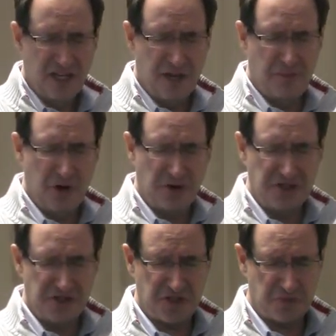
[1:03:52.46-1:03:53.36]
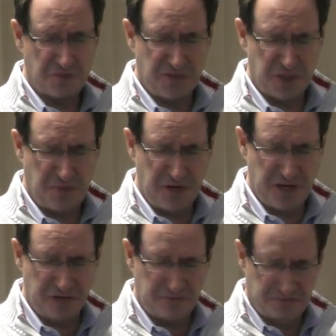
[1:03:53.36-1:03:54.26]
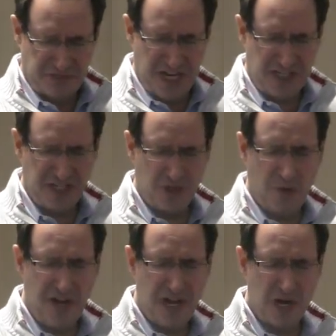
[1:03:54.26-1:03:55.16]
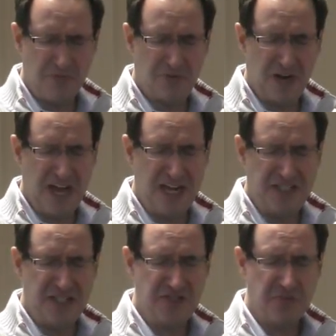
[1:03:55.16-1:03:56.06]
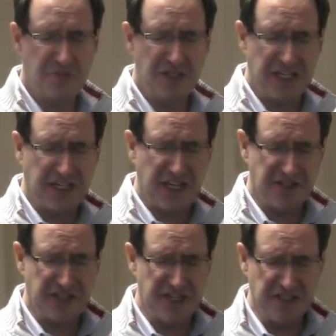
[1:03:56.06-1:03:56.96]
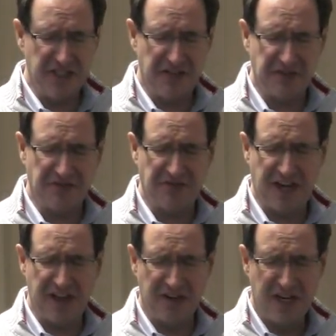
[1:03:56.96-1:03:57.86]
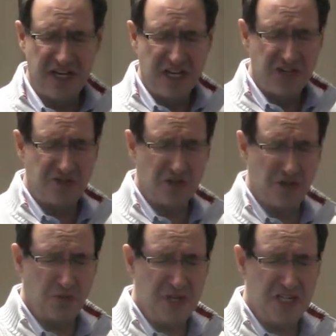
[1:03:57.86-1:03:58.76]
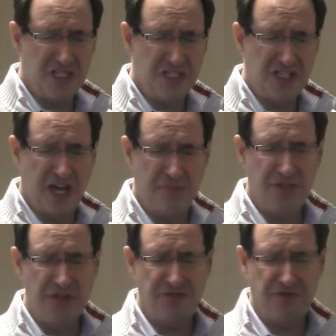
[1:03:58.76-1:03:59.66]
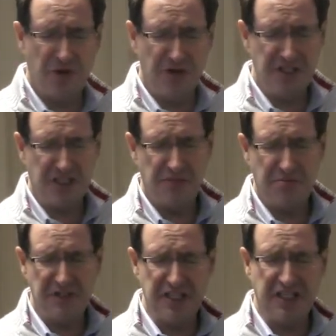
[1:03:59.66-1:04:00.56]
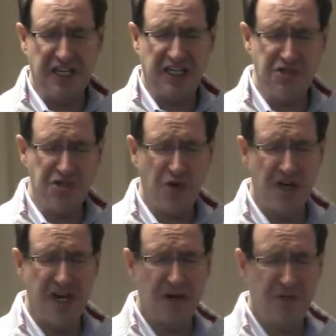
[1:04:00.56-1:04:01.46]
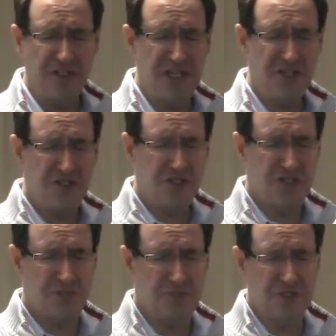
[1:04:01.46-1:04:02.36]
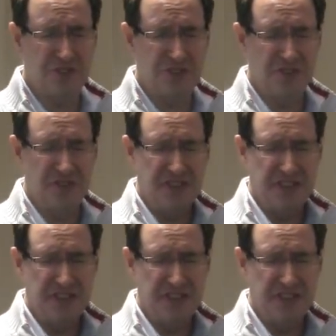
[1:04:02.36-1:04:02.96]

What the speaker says: a broken spirit, taking away our pride, disciplining us as a loving father, so that we can come to you fully, completely, and enjoy our relationship with you.